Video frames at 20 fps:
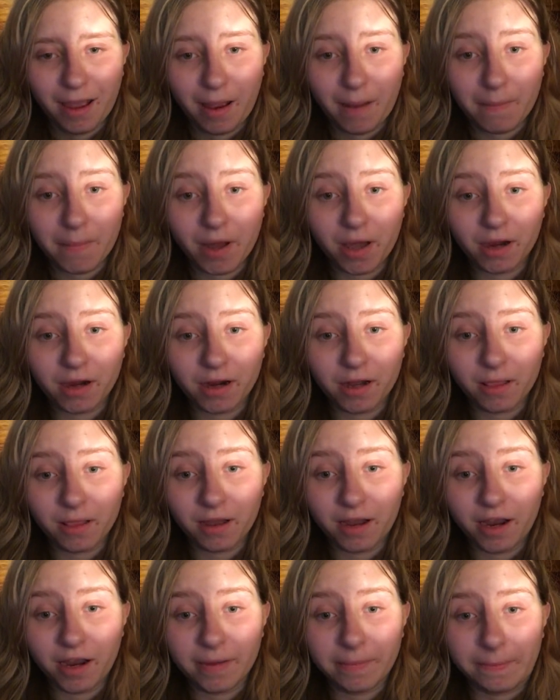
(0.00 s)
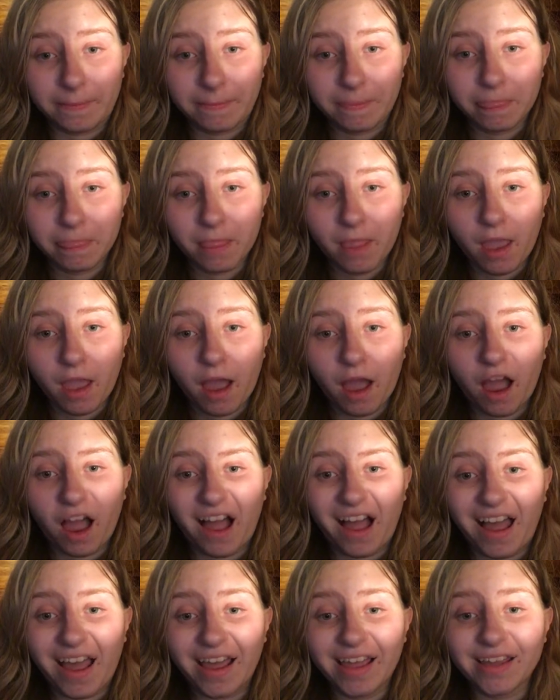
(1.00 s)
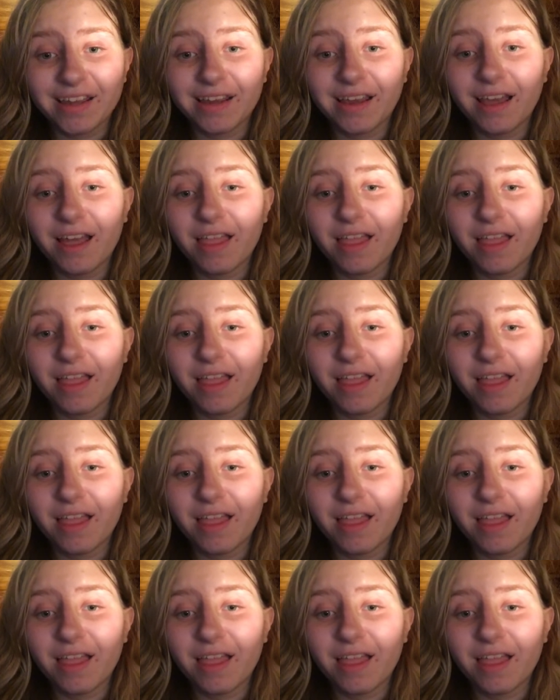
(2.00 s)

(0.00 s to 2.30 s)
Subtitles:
I'm not gonna lie, I